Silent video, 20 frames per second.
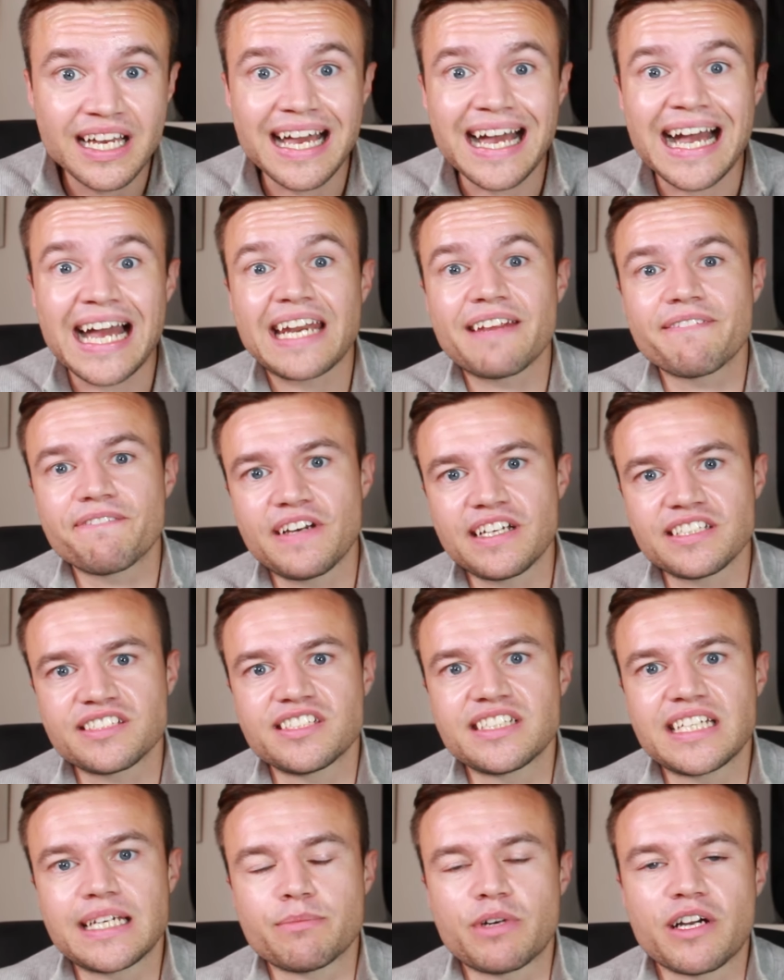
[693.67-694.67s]
and
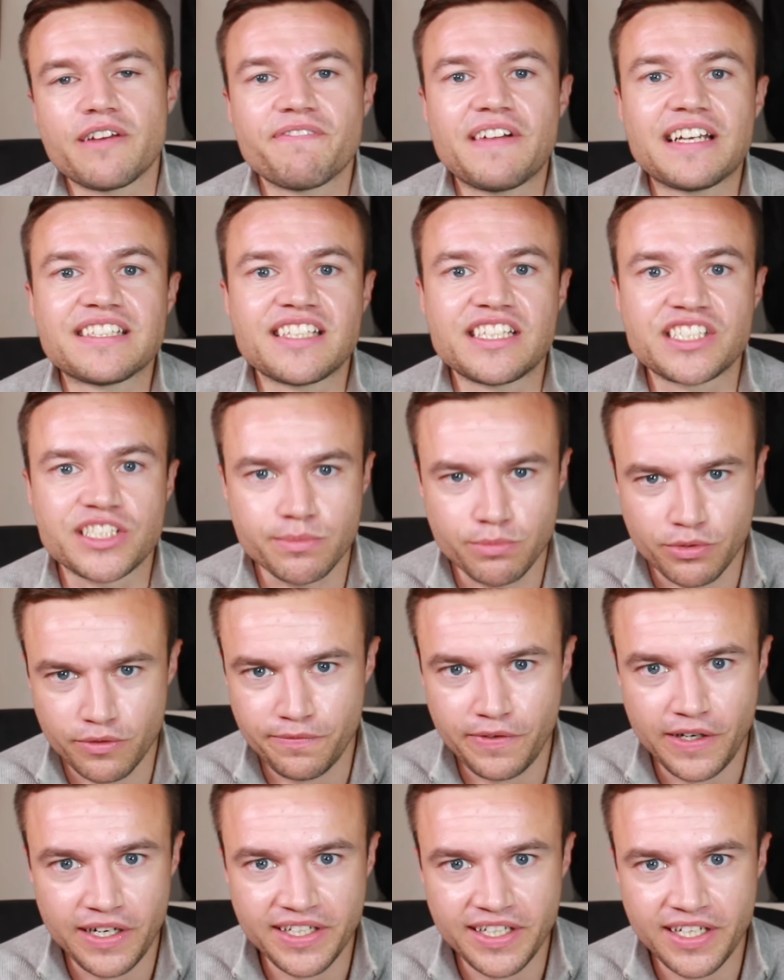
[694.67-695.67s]
invested in my InvestEngine
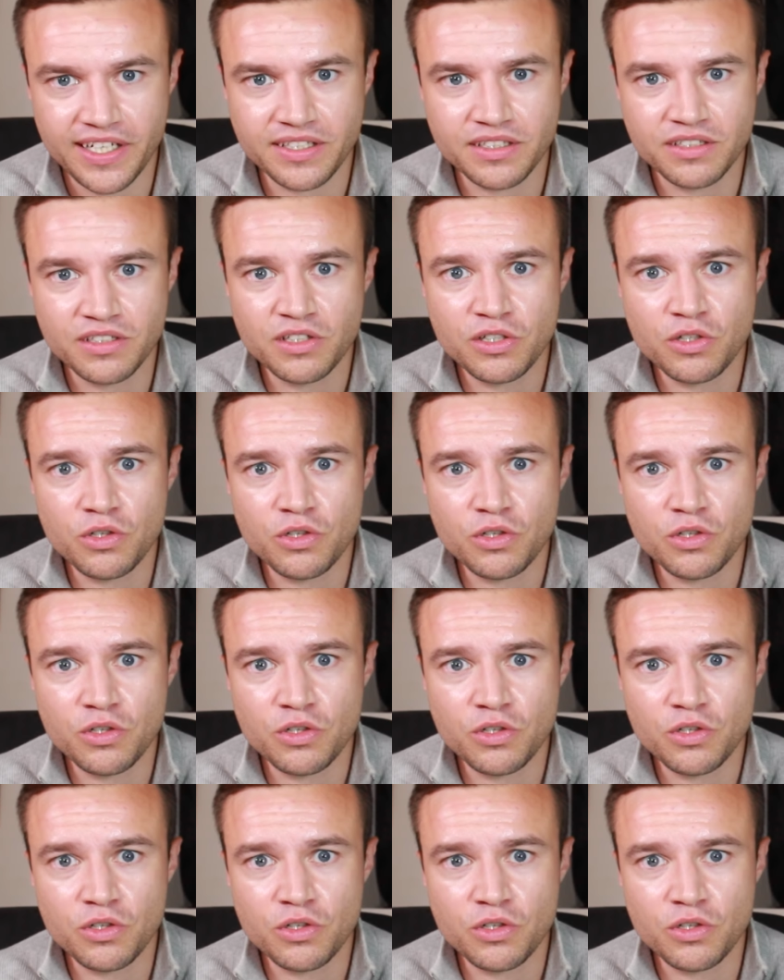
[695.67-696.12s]
portfolio,